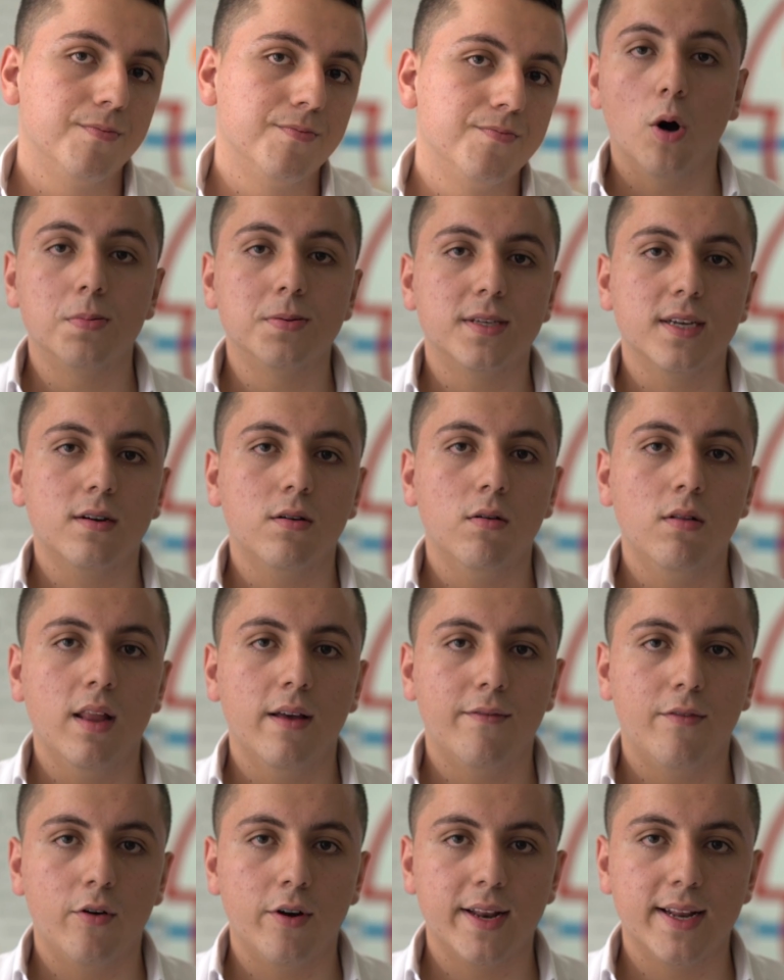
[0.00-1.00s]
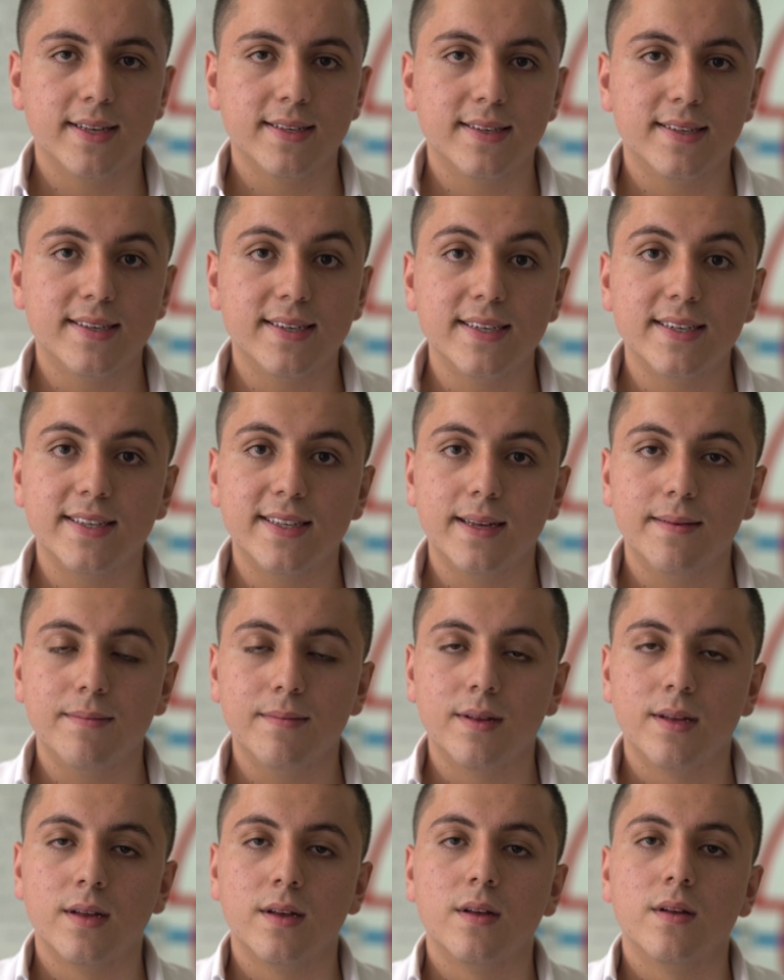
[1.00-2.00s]
The obstacle avoidance
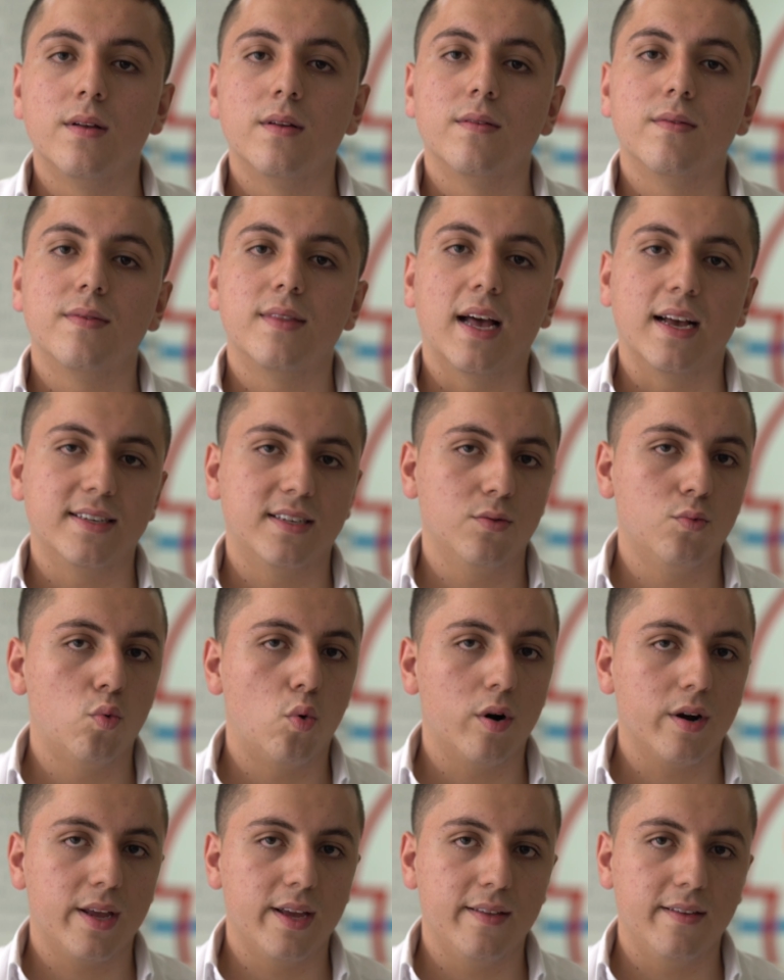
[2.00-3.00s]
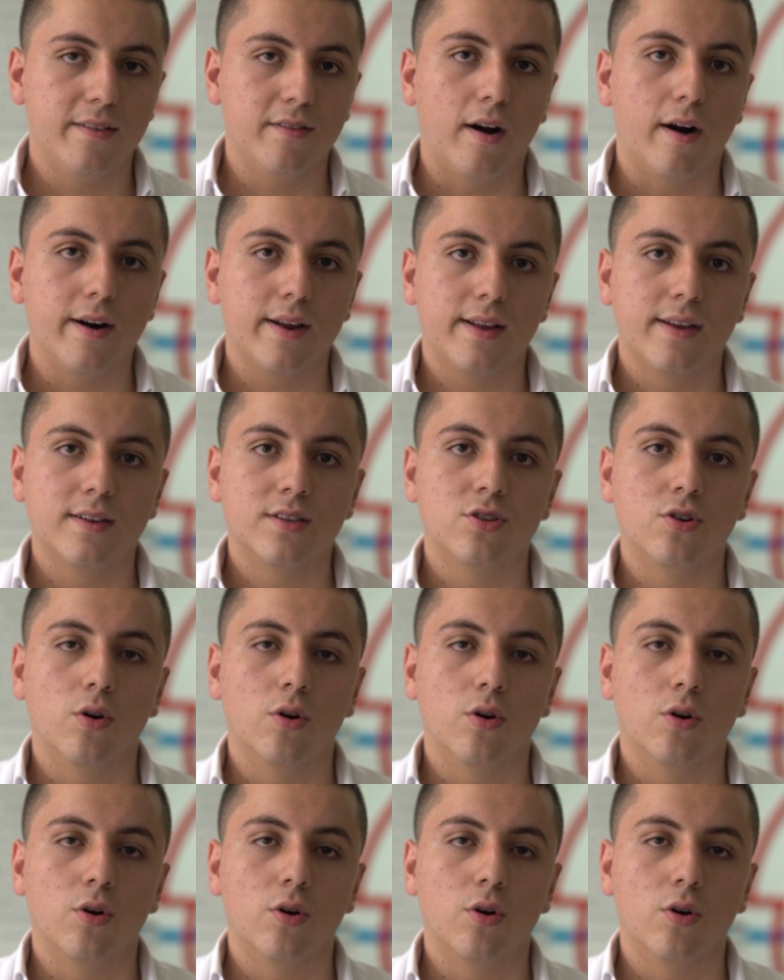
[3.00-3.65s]
system doesn't work in dark.